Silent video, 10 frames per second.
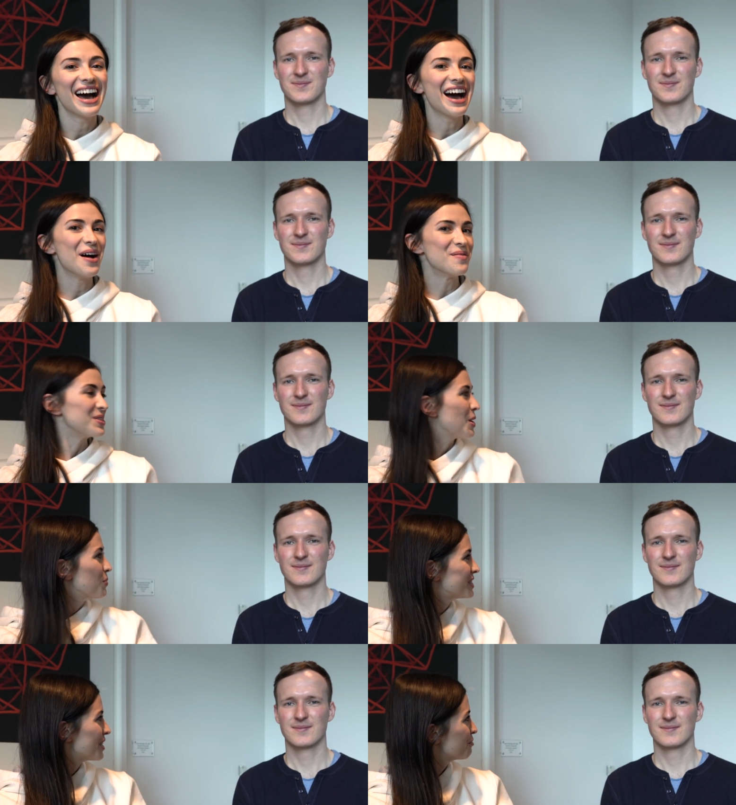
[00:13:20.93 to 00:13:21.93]
Speaker 1: Uh, that
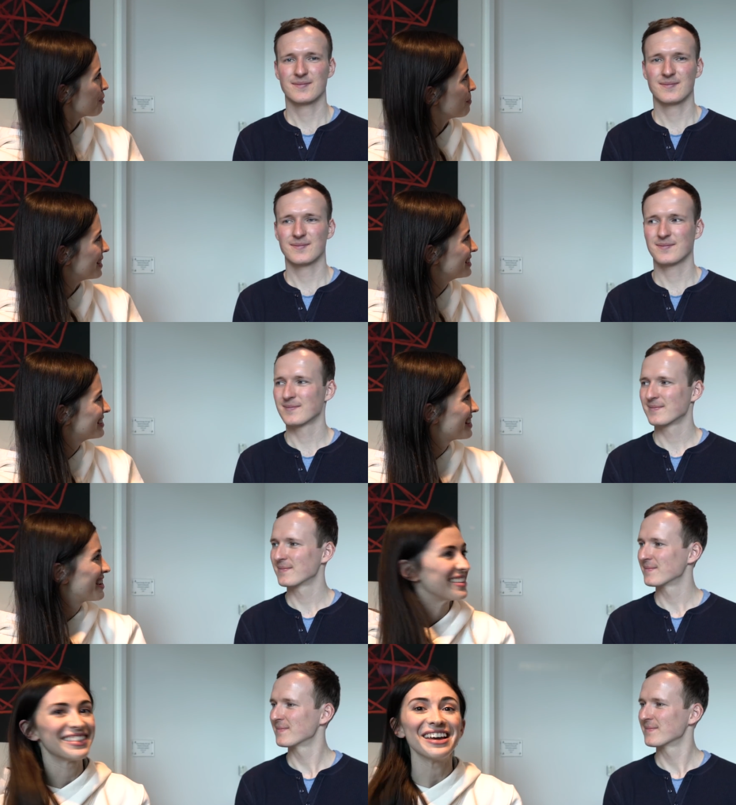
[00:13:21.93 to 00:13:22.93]
was it from us.
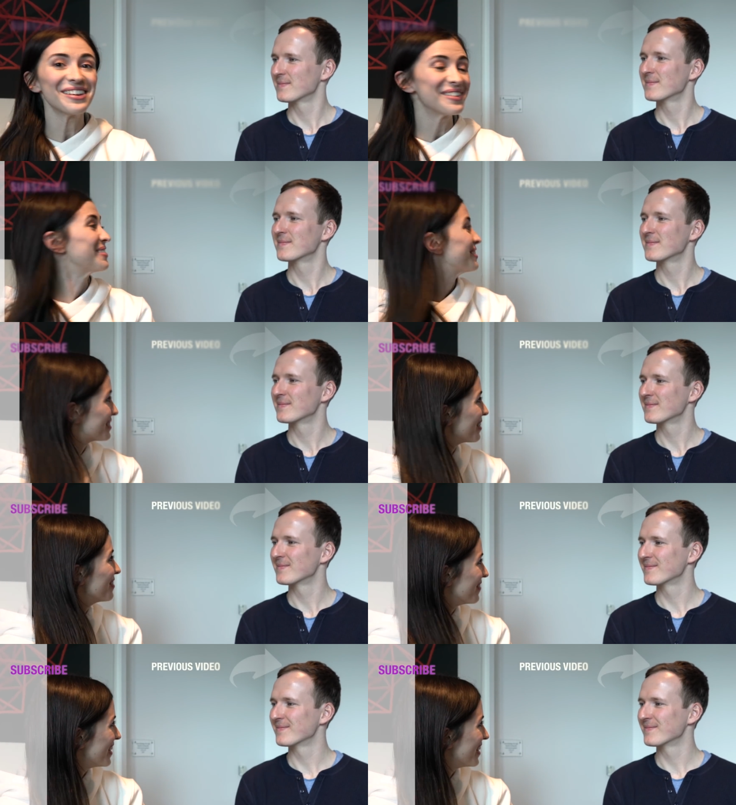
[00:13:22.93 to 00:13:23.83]
Thank you so